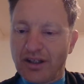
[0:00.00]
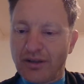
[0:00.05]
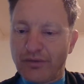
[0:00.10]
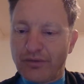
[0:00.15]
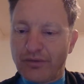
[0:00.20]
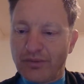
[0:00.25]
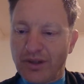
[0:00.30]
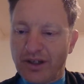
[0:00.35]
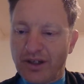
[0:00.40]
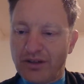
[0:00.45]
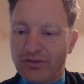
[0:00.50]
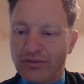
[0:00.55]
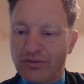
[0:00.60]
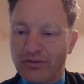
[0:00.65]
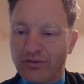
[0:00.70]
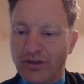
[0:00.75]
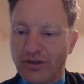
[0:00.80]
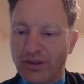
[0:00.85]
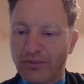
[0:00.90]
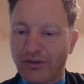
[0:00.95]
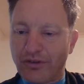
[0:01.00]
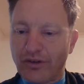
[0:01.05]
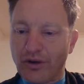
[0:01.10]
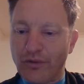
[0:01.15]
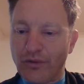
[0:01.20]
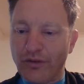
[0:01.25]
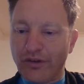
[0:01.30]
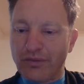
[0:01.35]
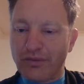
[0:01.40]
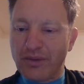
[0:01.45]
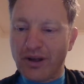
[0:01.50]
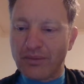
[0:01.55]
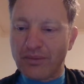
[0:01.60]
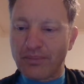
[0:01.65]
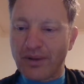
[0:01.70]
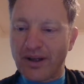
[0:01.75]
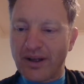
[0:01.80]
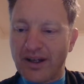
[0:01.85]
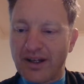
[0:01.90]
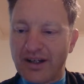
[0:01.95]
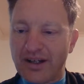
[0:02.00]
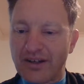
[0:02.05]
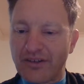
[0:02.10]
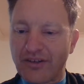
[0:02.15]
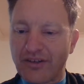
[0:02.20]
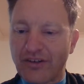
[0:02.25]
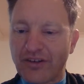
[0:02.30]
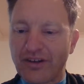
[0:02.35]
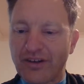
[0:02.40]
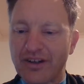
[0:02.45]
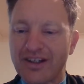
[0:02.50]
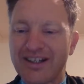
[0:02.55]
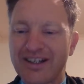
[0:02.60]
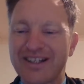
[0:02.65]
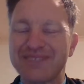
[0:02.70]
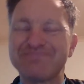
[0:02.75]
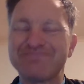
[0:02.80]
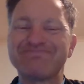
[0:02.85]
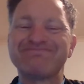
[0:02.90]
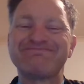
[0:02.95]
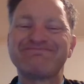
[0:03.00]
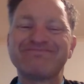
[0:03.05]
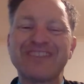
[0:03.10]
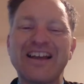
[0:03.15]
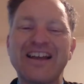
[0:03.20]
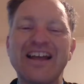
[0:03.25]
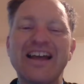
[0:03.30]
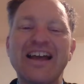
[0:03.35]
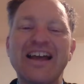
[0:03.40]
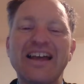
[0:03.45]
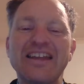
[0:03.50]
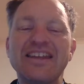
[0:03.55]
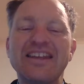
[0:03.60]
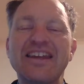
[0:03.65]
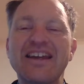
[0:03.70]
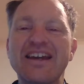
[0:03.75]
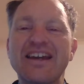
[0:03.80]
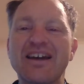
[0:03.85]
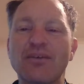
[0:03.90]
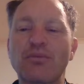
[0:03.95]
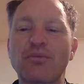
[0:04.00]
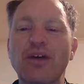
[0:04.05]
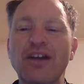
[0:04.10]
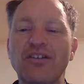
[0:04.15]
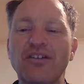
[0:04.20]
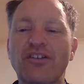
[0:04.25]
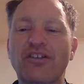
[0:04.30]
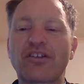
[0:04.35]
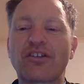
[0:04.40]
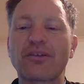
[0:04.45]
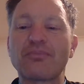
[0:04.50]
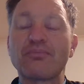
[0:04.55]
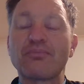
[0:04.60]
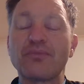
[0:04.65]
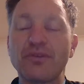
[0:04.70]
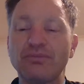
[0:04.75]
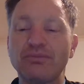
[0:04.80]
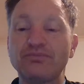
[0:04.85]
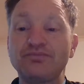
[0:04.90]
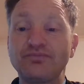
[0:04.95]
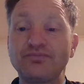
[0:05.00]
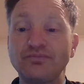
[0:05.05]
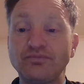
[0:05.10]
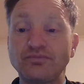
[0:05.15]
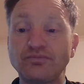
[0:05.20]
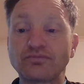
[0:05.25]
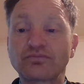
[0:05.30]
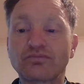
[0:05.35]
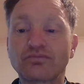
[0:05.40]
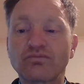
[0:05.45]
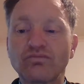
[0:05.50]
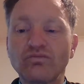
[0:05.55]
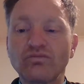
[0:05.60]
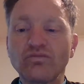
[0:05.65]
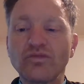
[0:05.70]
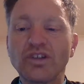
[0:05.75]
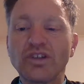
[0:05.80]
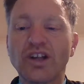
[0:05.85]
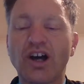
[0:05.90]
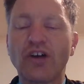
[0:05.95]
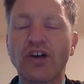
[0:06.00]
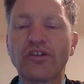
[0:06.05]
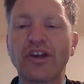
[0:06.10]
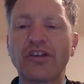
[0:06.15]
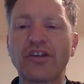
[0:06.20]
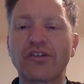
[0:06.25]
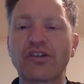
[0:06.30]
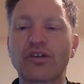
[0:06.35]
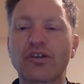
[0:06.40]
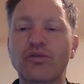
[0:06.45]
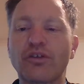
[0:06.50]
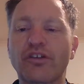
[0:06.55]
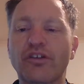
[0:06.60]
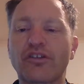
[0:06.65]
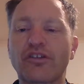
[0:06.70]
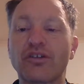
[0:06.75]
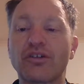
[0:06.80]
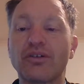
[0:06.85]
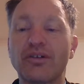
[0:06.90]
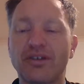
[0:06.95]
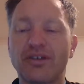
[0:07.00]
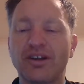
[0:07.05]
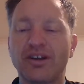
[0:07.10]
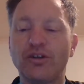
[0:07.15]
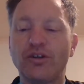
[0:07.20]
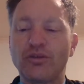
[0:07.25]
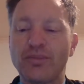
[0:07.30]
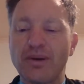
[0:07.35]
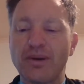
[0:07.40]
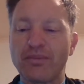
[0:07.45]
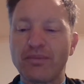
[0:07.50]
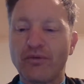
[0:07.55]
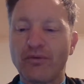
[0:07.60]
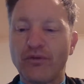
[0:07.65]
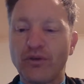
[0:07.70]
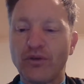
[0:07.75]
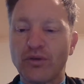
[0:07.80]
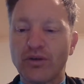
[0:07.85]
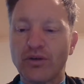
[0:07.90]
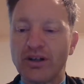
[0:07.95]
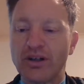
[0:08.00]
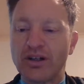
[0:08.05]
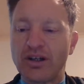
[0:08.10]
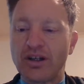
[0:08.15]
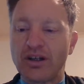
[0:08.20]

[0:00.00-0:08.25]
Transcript: from Arnold Grubb, surface mount parts. Yeah, that's. I was asked the question a little bit before.